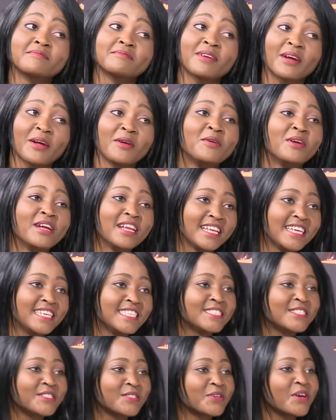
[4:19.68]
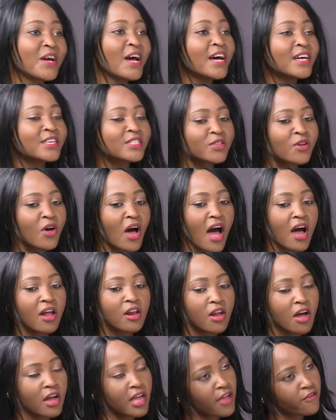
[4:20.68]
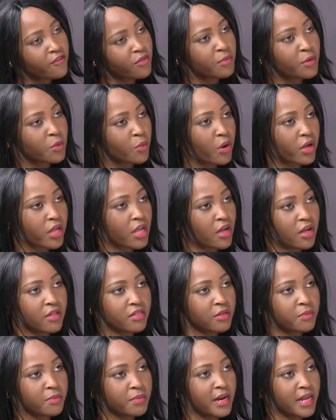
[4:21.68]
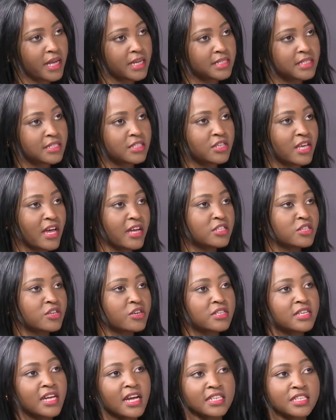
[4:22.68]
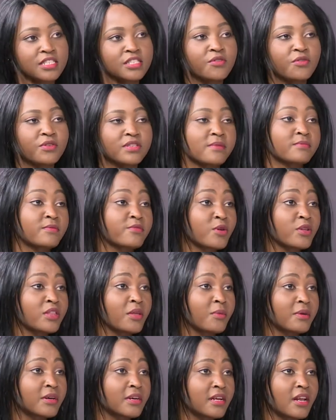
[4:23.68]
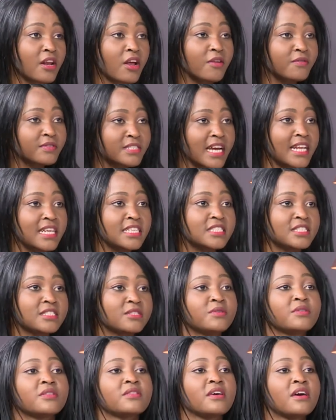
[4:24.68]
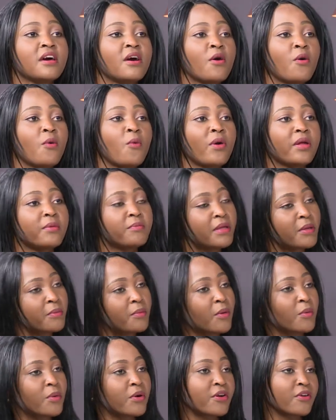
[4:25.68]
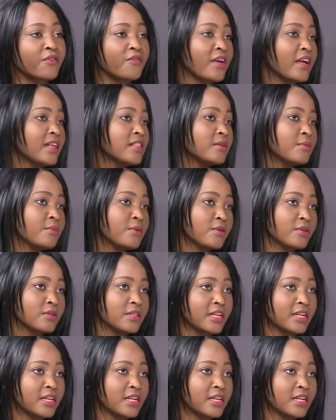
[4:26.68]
I really do. So how long have you been working on the play since you had to conduct interviews? I'm sure there were a lot of challenges when people were available.